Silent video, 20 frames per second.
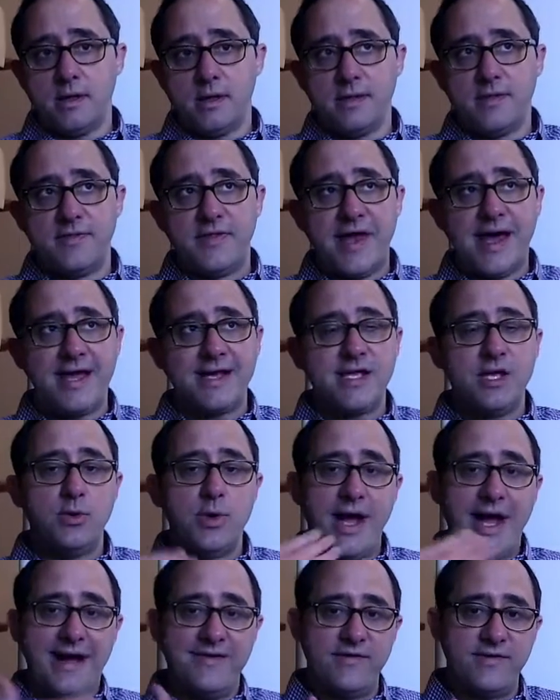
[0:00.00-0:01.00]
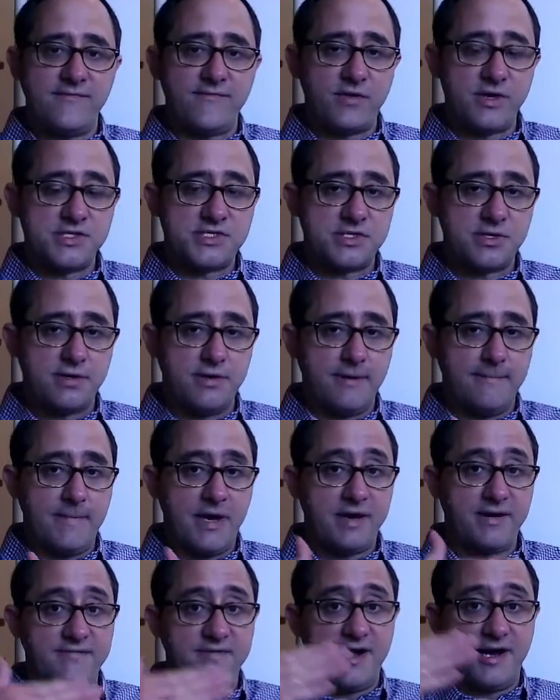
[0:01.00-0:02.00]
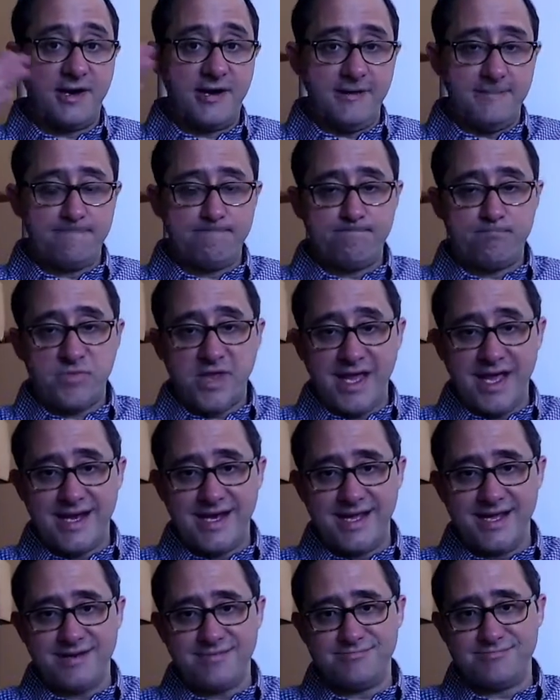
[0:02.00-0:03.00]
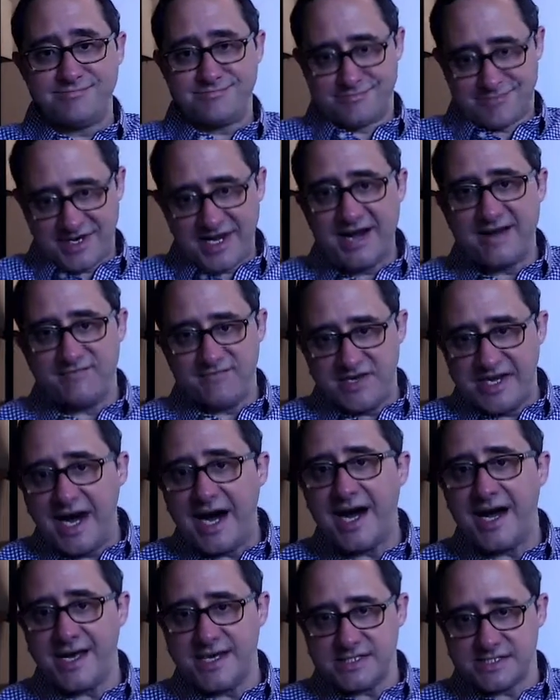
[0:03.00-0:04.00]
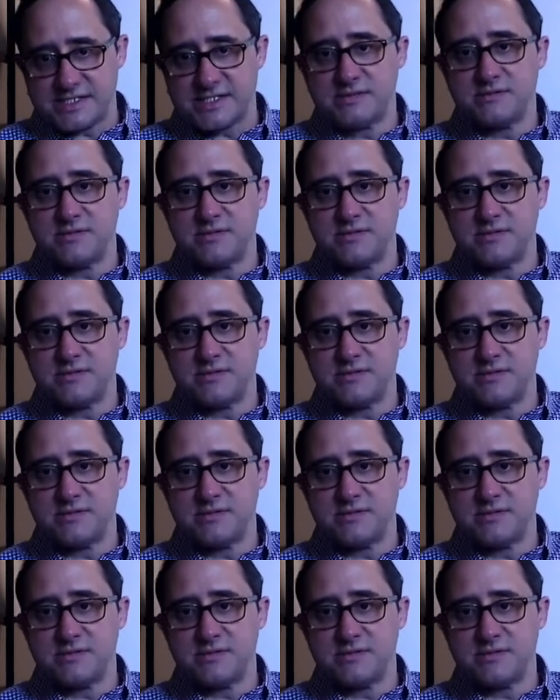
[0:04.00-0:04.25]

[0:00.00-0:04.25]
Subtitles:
that you have it for a certain amount of time and it kind of dies.